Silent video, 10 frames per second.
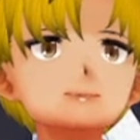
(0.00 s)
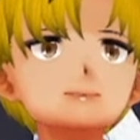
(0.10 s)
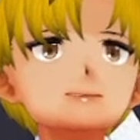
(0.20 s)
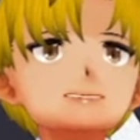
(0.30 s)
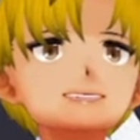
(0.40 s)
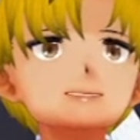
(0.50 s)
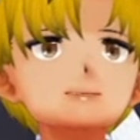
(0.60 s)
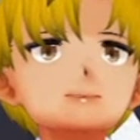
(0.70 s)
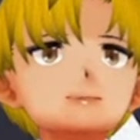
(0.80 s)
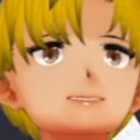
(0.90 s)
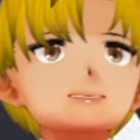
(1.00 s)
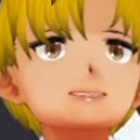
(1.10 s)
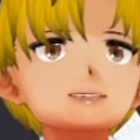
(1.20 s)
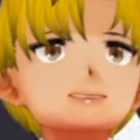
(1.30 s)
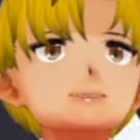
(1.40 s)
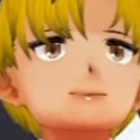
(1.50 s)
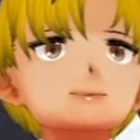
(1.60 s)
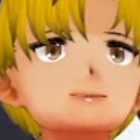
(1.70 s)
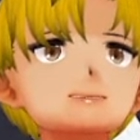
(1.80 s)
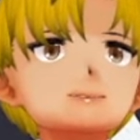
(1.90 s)
Defeated, Sayori
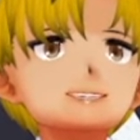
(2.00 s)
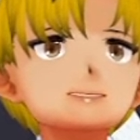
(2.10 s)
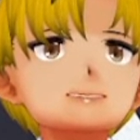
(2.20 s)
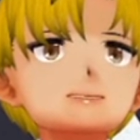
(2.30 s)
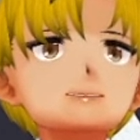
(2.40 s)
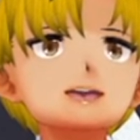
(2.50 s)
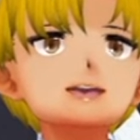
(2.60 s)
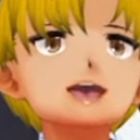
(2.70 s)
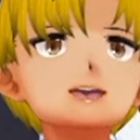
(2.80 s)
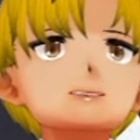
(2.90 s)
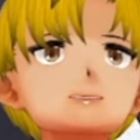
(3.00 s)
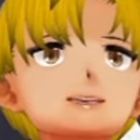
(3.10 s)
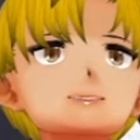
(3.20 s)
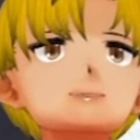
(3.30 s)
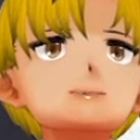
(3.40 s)
carries herself out of the clubroom.